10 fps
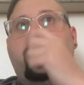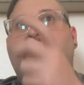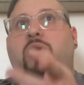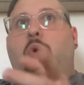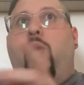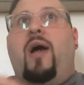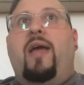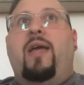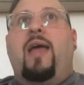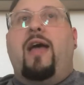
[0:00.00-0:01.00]
So
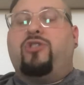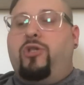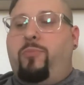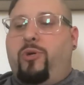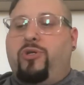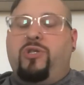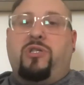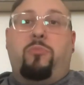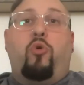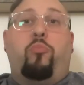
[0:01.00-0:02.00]
I actually purchased
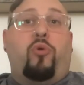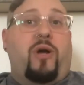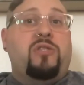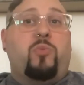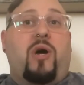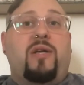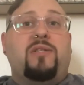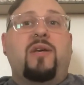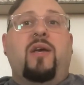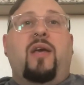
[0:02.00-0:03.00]
some more price-wise
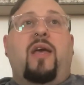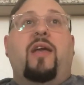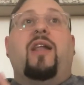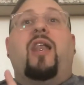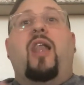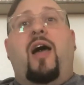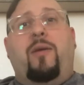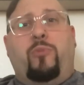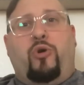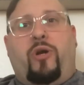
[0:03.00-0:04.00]
in a
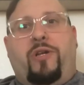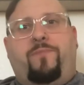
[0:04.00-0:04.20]
lime green.